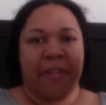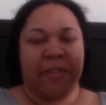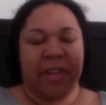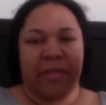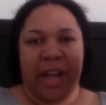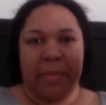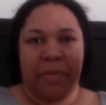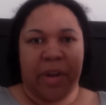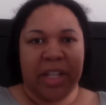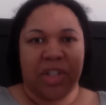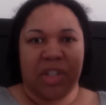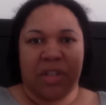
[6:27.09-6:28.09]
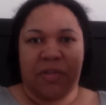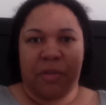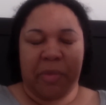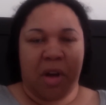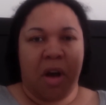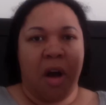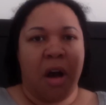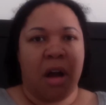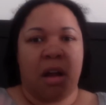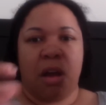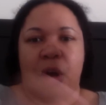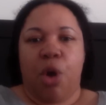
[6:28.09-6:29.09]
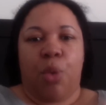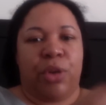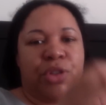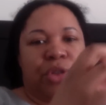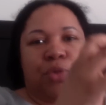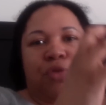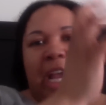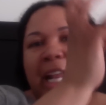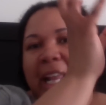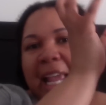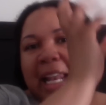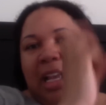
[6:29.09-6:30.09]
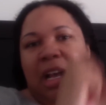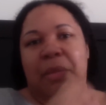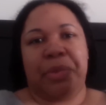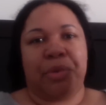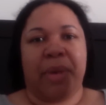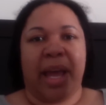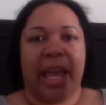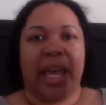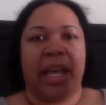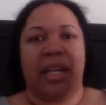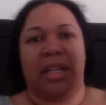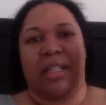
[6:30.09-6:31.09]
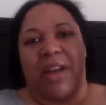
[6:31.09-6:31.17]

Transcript: every vibration from the car was just radiating up through my hand.